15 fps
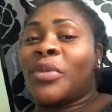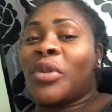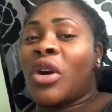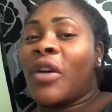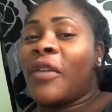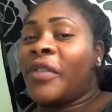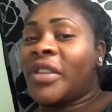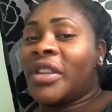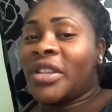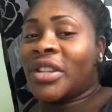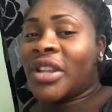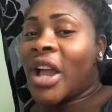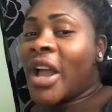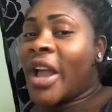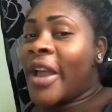but other
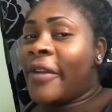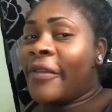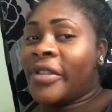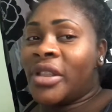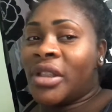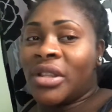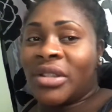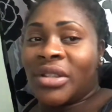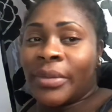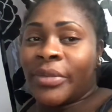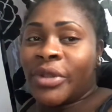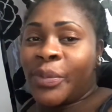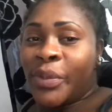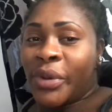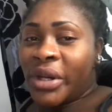than that, everything
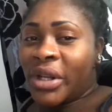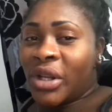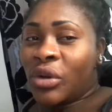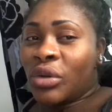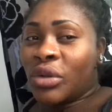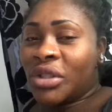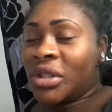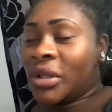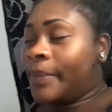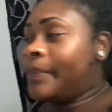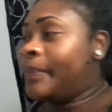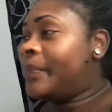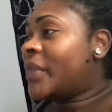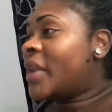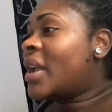seems pretty
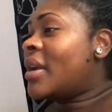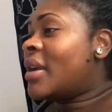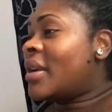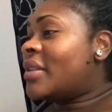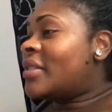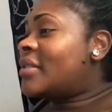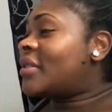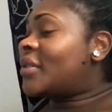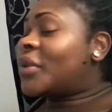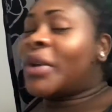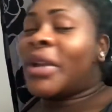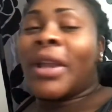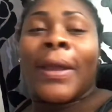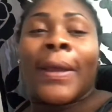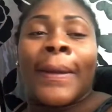awesome. So
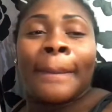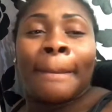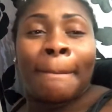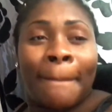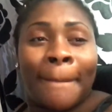yeah.